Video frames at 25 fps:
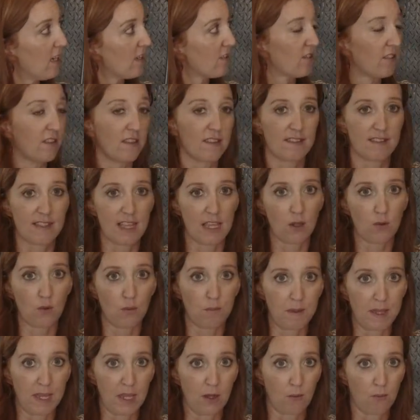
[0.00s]
So the sink will
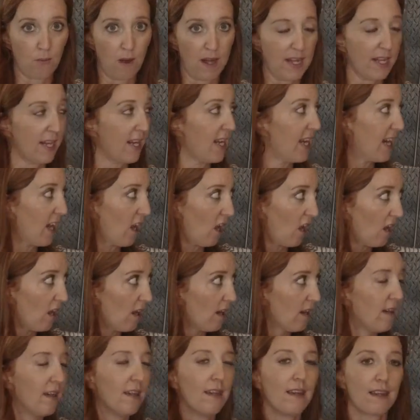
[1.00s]
be right
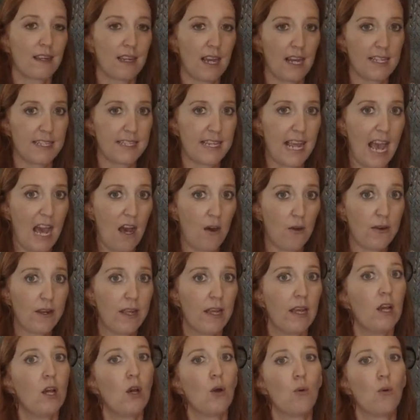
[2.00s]
here, cut down,